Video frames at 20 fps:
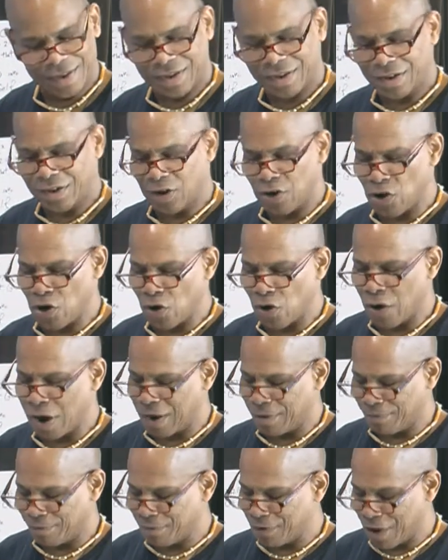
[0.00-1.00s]
No,
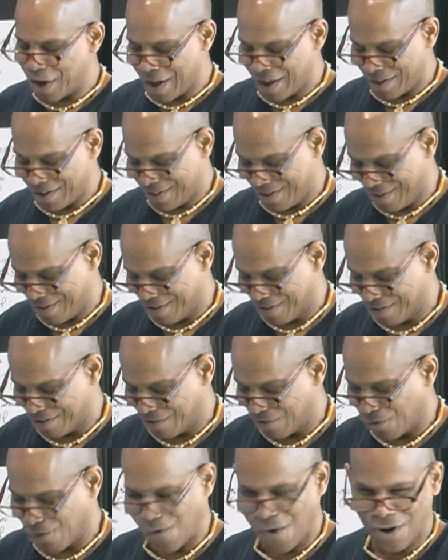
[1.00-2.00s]
I'm not
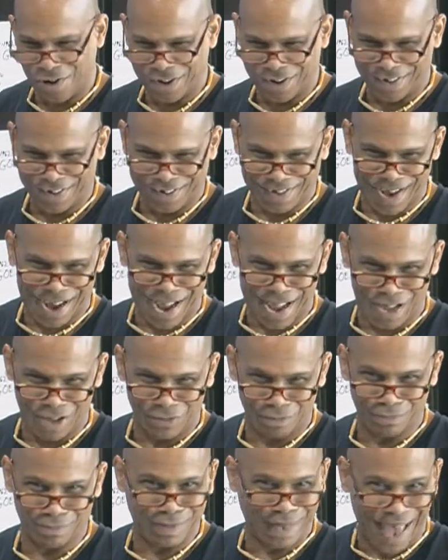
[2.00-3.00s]
watered
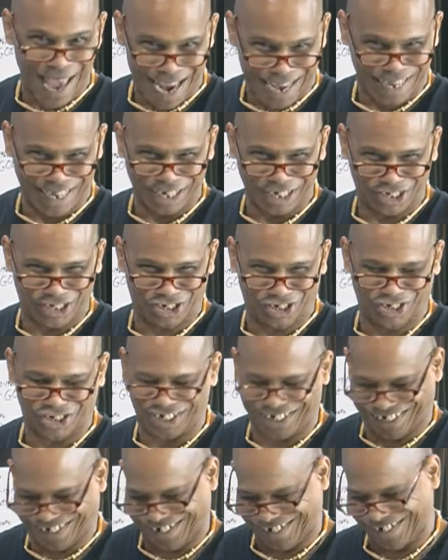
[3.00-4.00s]
down
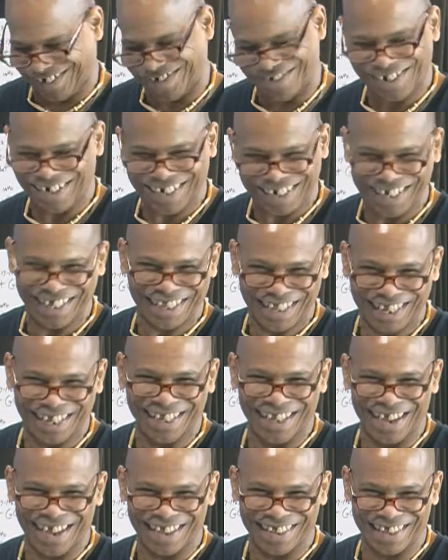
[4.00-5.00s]
blackish or anything
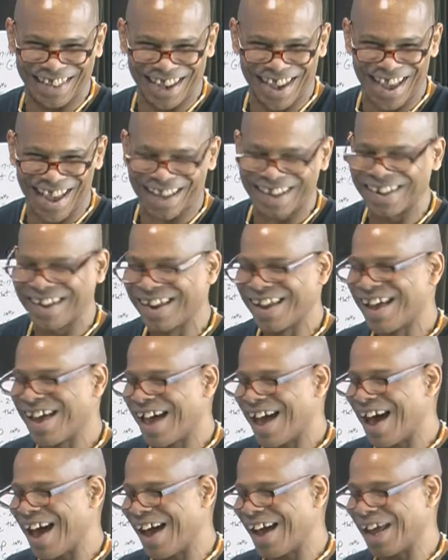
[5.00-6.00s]
like that.
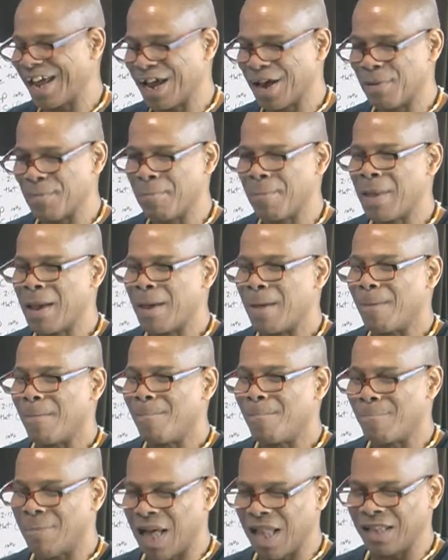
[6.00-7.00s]
I am
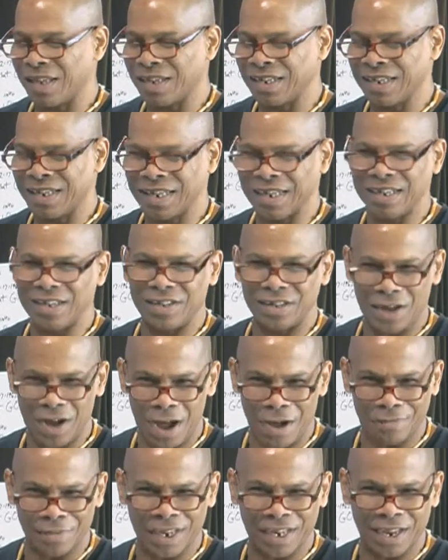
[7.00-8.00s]
Melanin
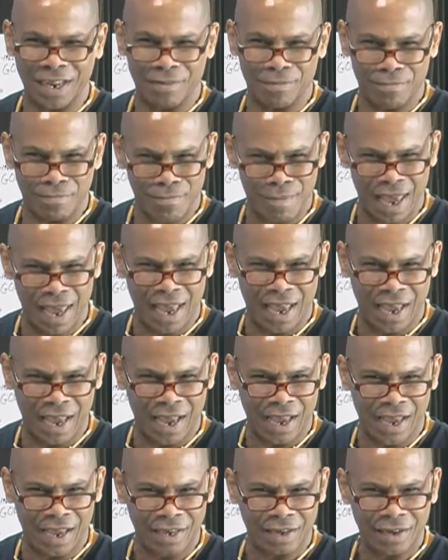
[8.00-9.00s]
Dominant
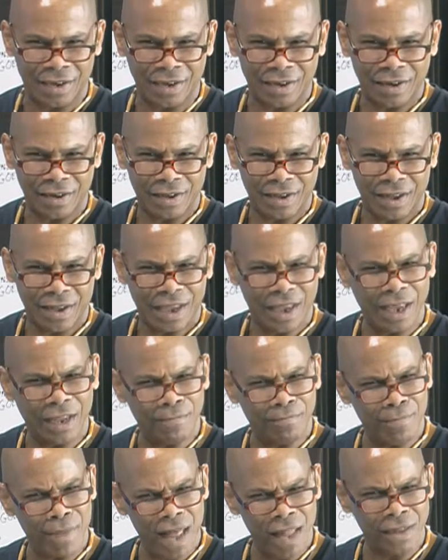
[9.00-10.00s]
Man,
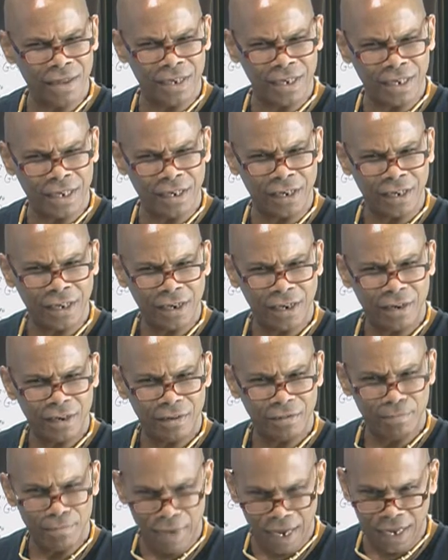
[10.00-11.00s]
and melanin
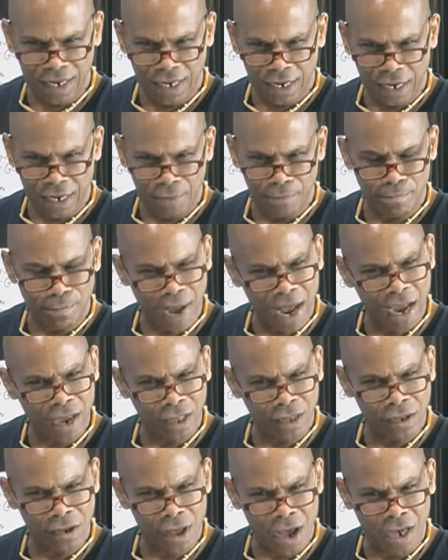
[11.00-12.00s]
meaning
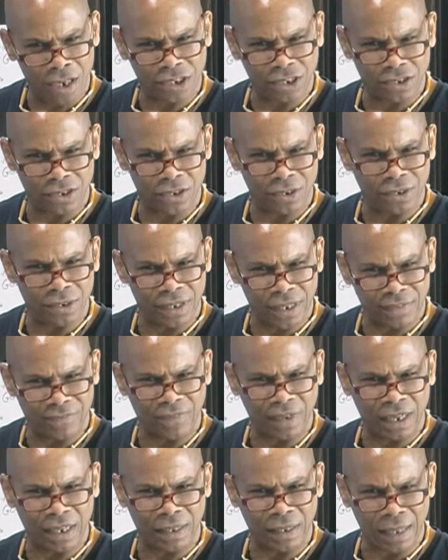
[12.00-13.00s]
biological
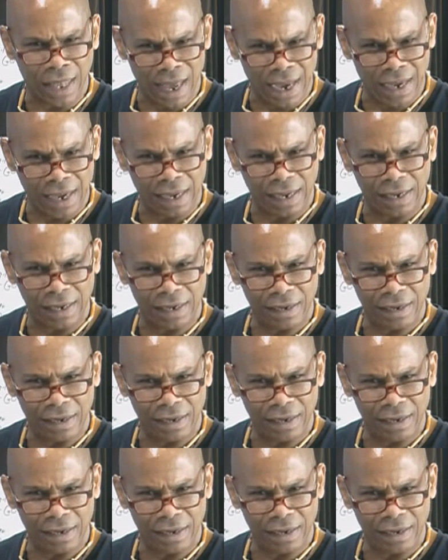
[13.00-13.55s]
living light.